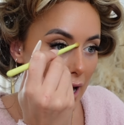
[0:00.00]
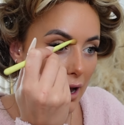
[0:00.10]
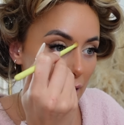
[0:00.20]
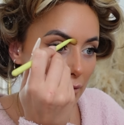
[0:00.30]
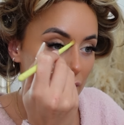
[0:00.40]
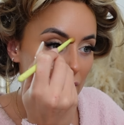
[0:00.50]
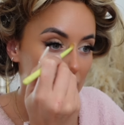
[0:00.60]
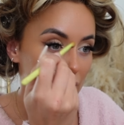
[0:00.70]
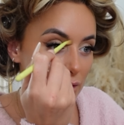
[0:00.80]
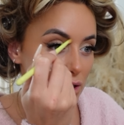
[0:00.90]
for the
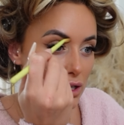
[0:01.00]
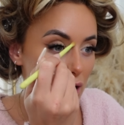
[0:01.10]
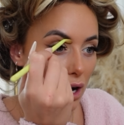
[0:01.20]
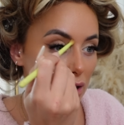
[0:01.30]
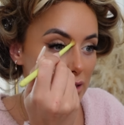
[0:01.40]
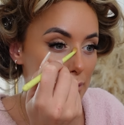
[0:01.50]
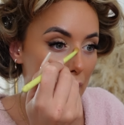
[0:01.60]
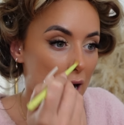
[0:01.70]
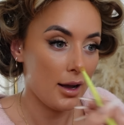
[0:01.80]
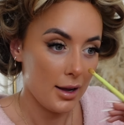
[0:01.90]
different shots,
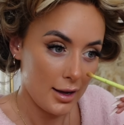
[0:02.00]
but